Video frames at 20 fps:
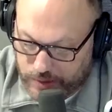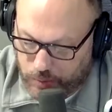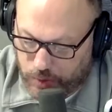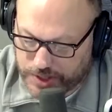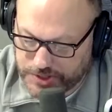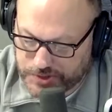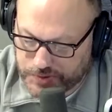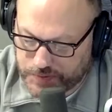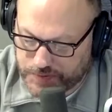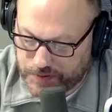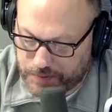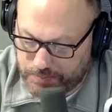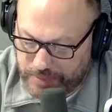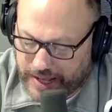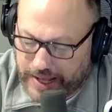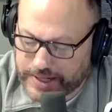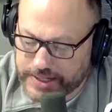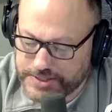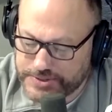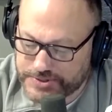what's with the
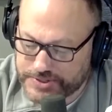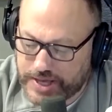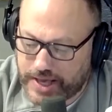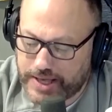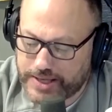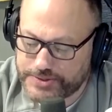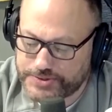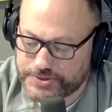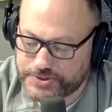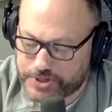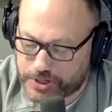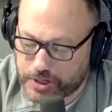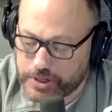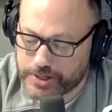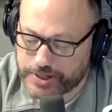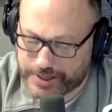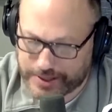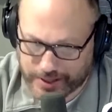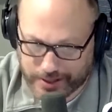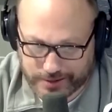body sized
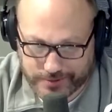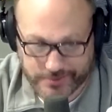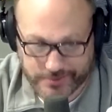tourniquet?